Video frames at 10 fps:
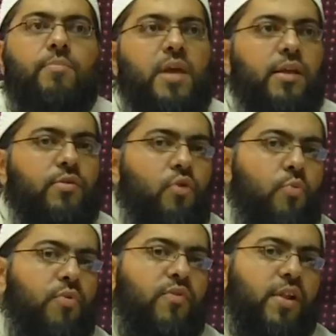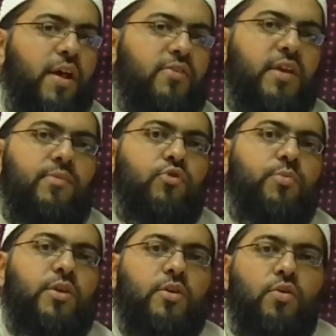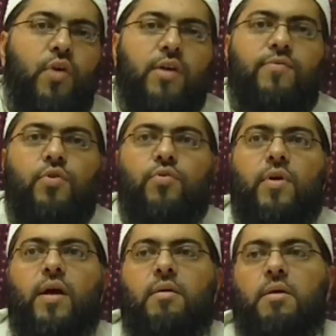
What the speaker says: being the rope of Allah seems to be the correct view